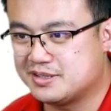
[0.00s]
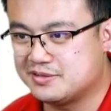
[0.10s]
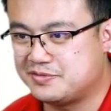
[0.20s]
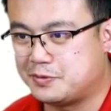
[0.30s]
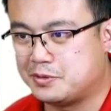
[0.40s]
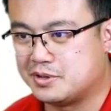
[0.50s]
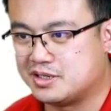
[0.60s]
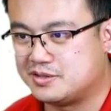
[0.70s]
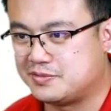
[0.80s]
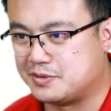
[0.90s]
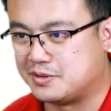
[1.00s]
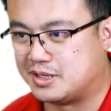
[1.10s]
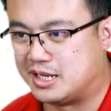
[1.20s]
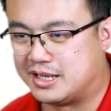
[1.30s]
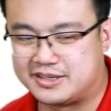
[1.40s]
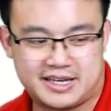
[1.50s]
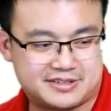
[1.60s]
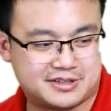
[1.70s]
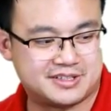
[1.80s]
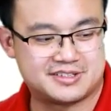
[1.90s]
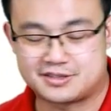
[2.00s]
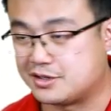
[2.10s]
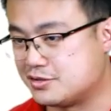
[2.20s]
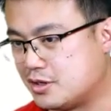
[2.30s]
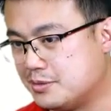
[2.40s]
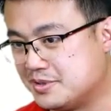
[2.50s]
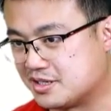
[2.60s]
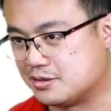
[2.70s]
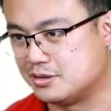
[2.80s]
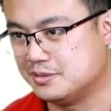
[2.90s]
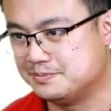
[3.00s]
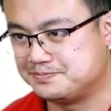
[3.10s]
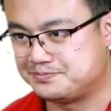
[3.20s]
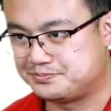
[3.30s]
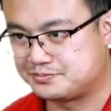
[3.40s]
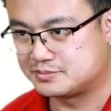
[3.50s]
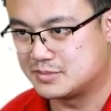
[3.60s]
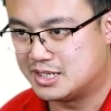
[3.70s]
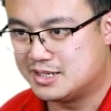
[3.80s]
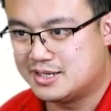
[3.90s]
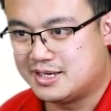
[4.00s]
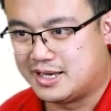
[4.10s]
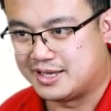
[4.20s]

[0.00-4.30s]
forward for, okay, so this is going to open the claw. And